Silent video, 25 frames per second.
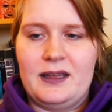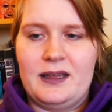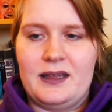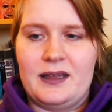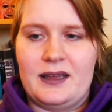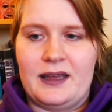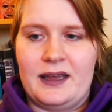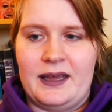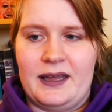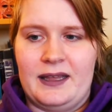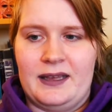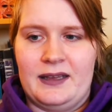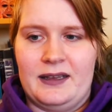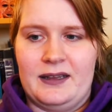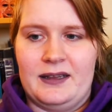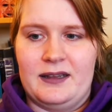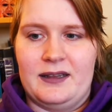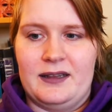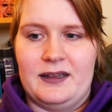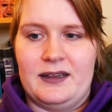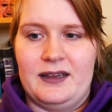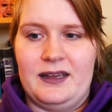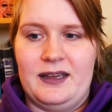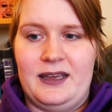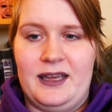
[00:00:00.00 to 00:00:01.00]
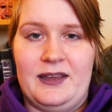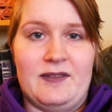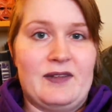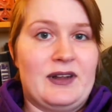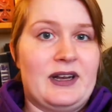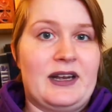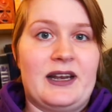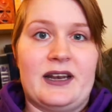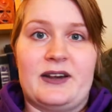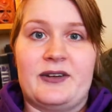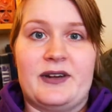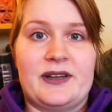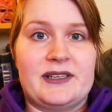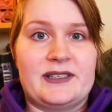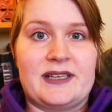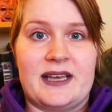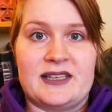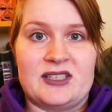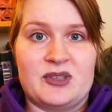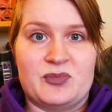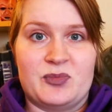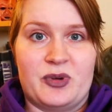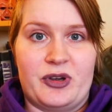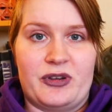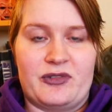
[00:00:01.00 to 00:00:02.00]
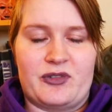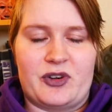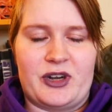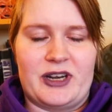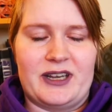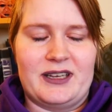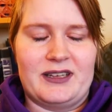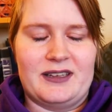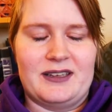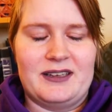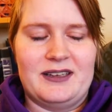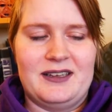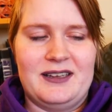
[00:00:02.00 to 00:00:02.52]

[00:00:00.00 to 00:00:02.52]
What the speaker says: and even Clarice has a boyfriend.